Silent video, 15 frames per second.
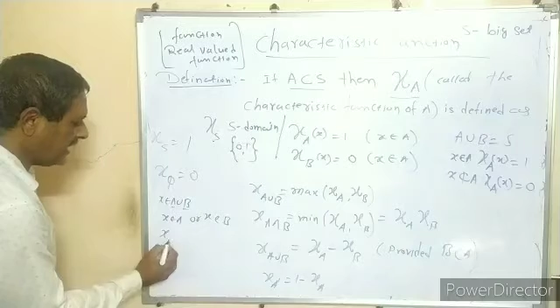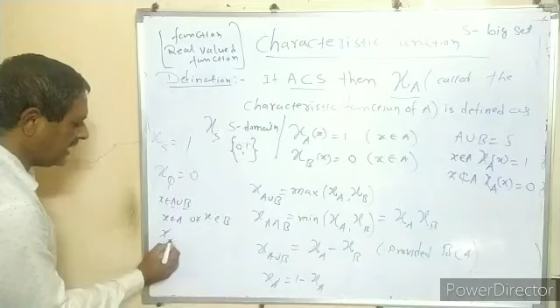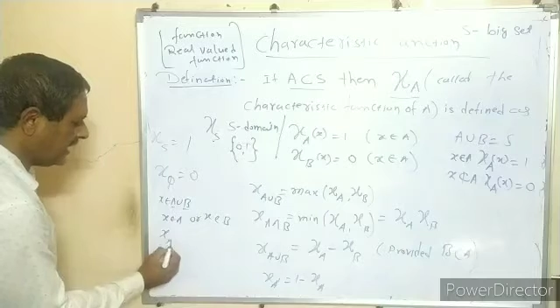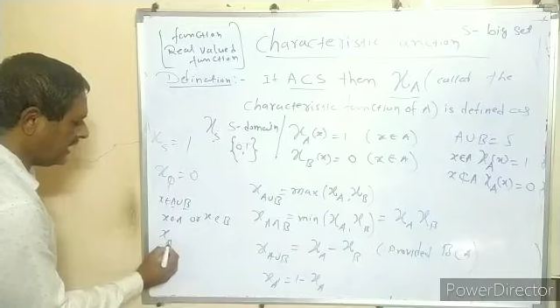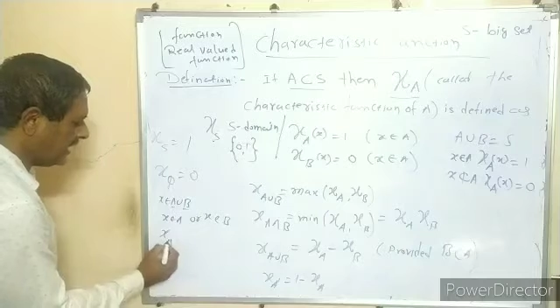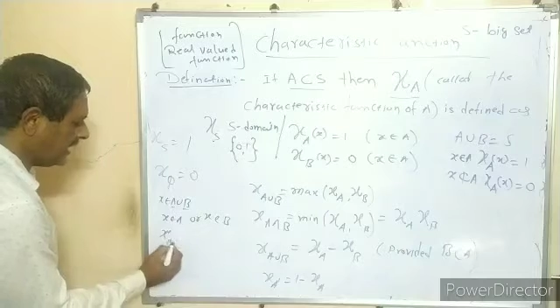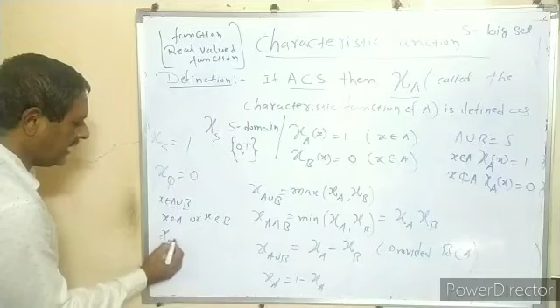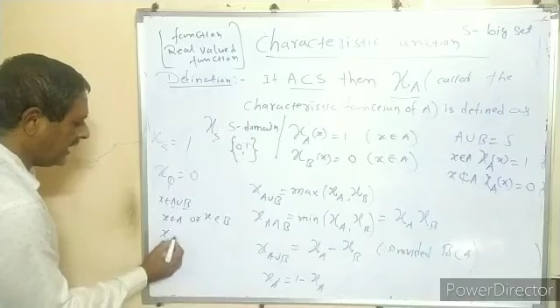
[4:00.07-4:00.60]

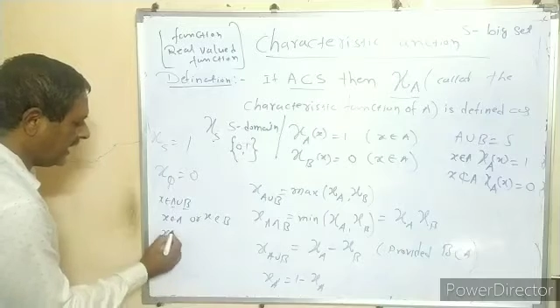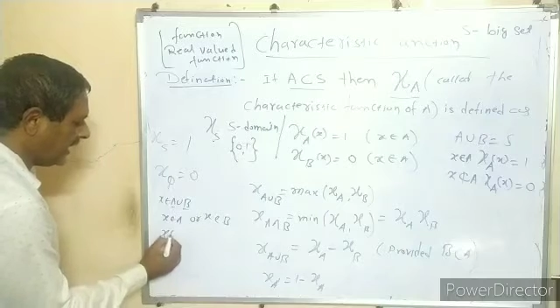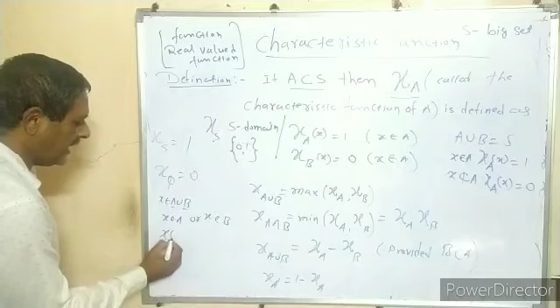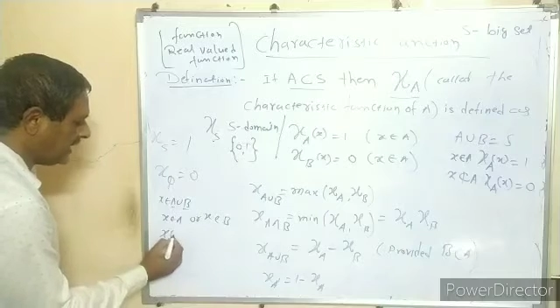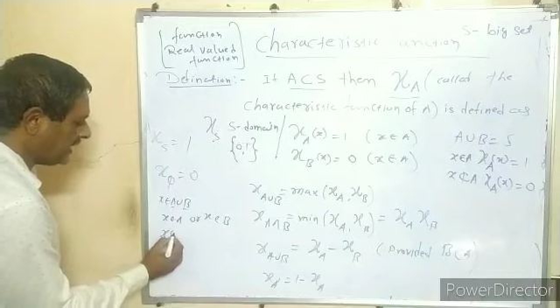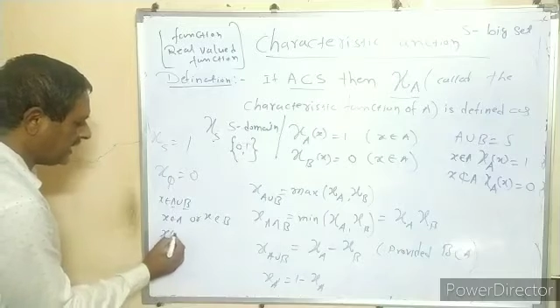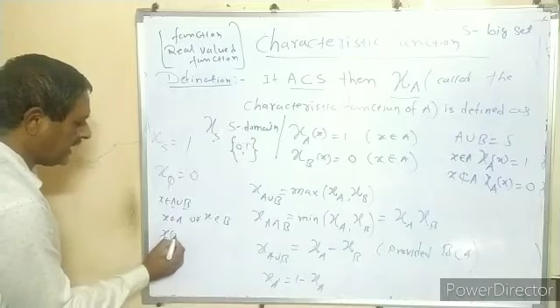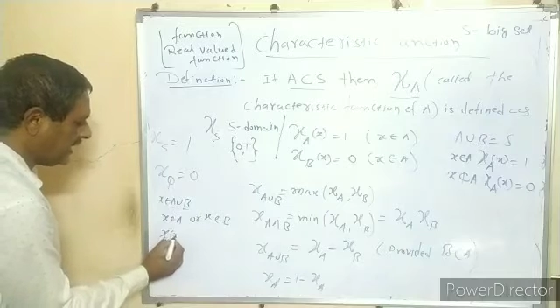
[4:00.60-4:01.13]
A
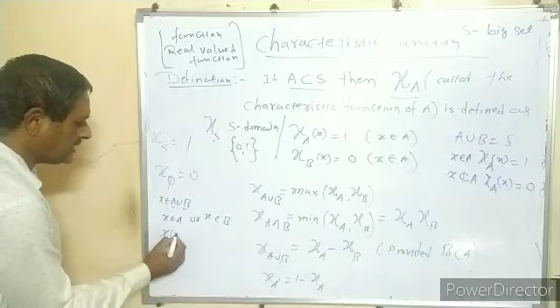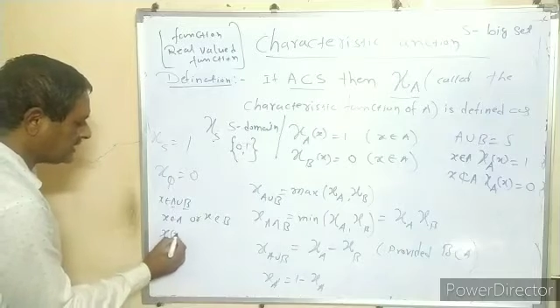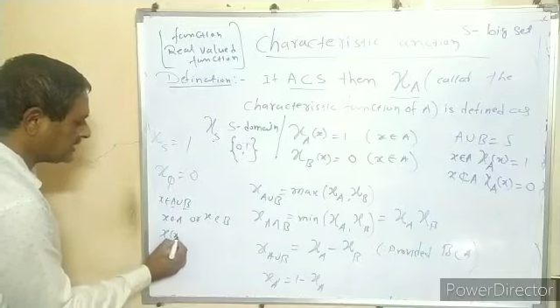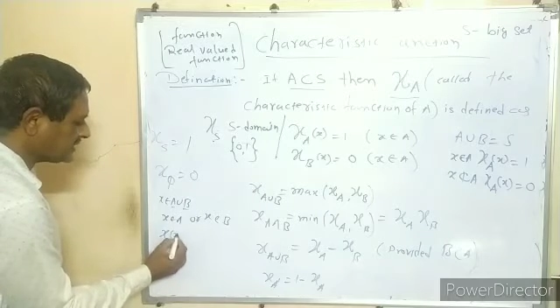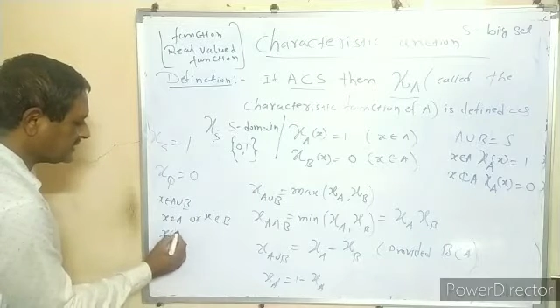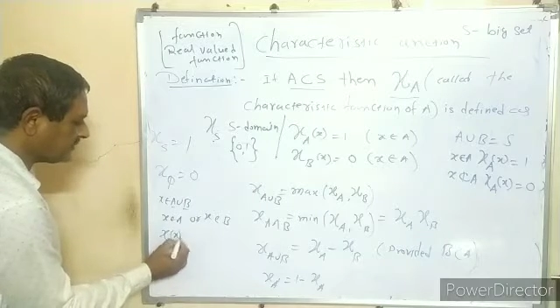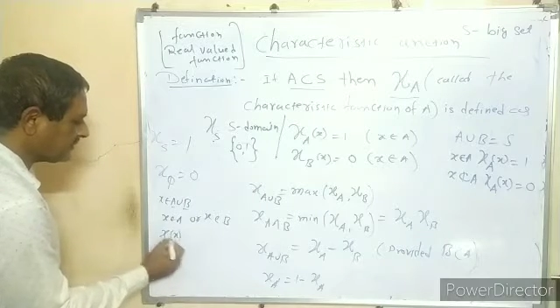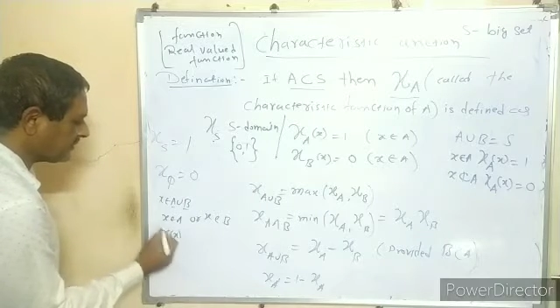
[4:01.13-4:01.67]
at
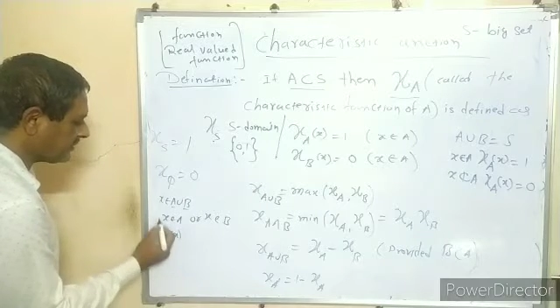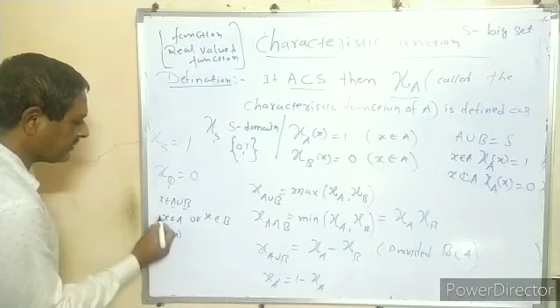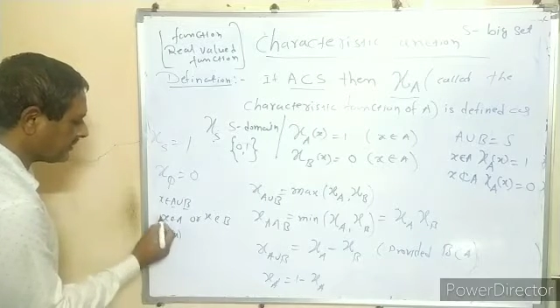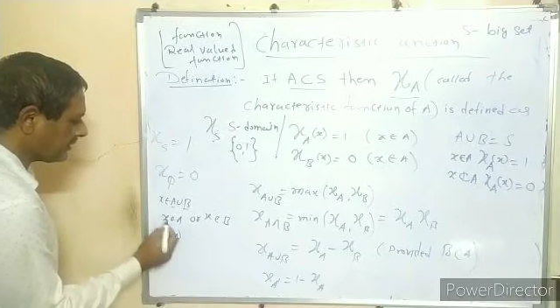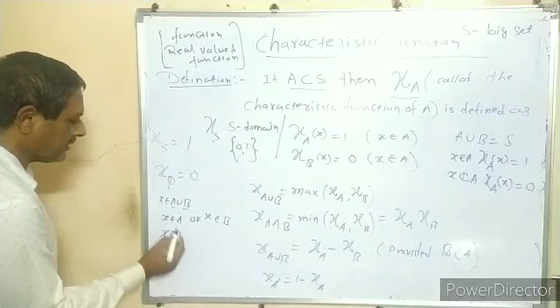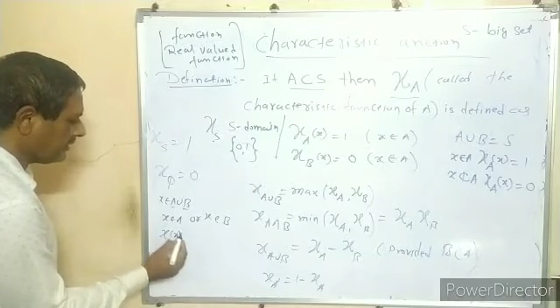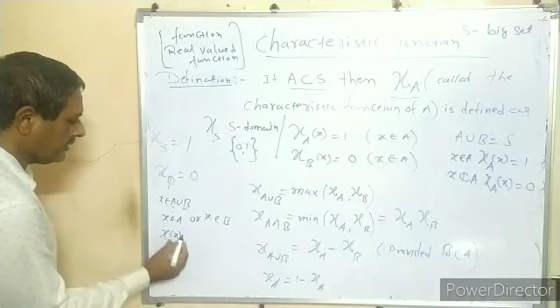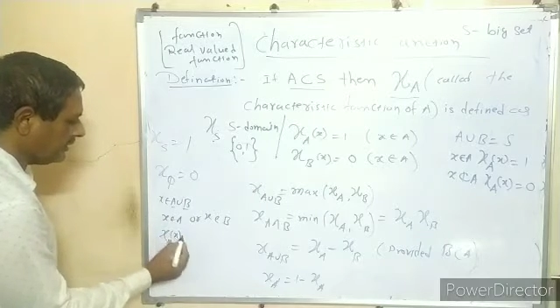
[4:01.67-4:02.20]
X
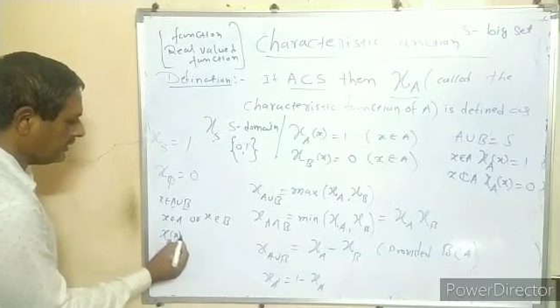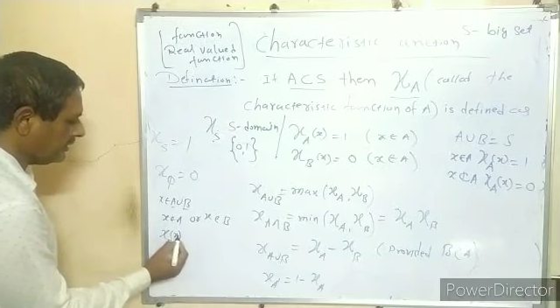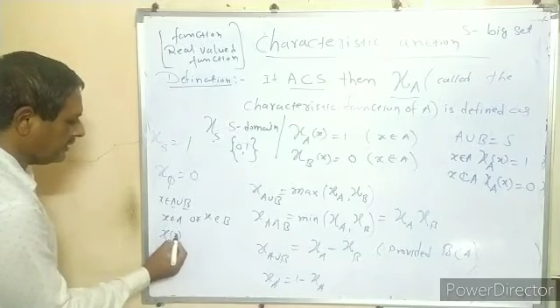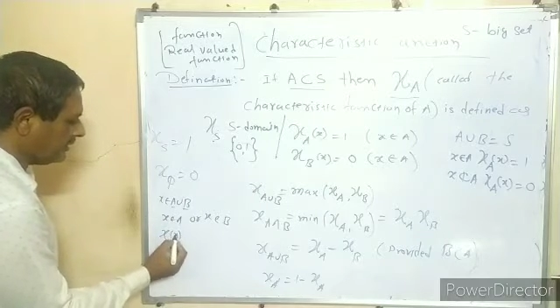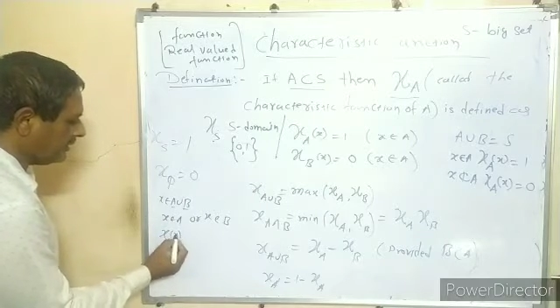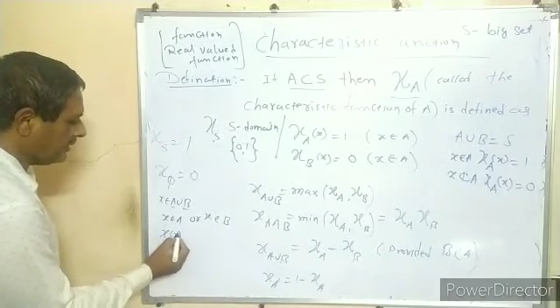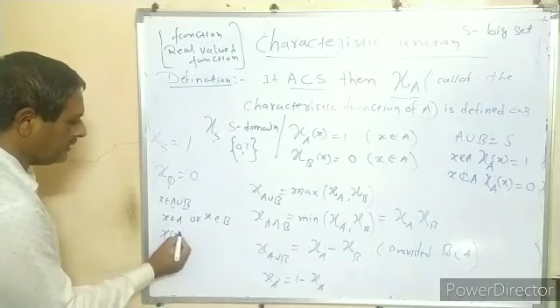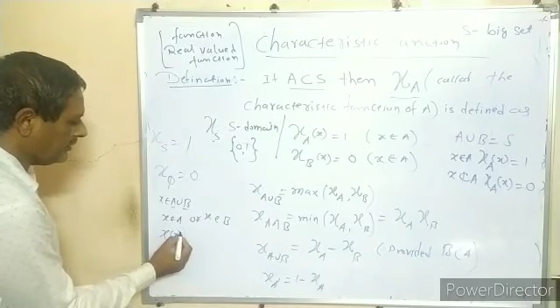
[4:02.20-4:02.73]

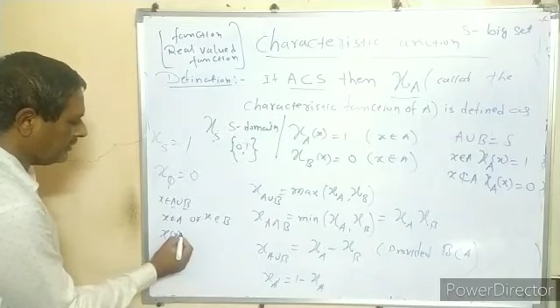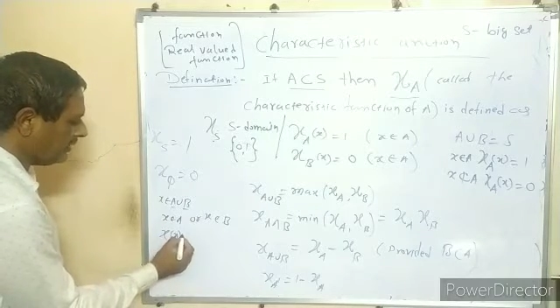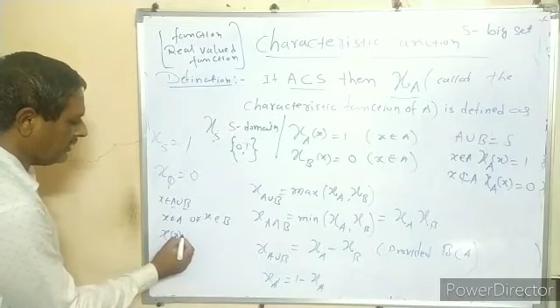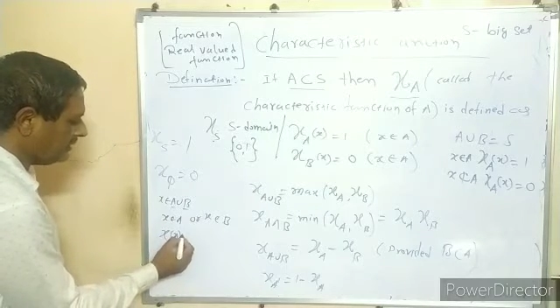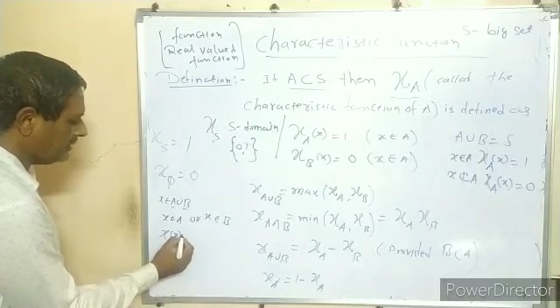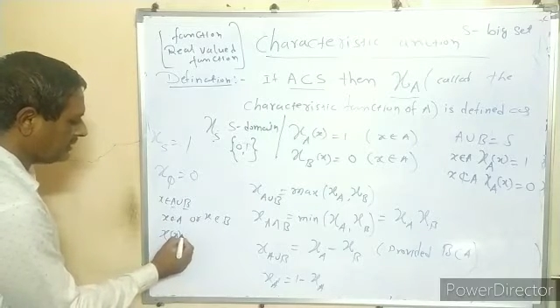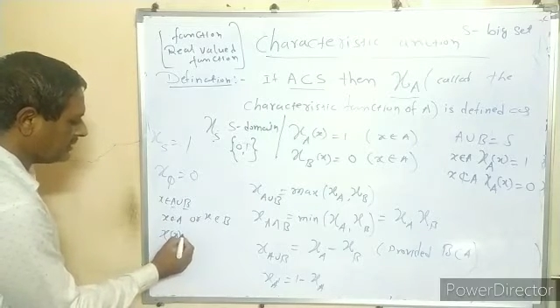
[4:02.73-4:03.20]
will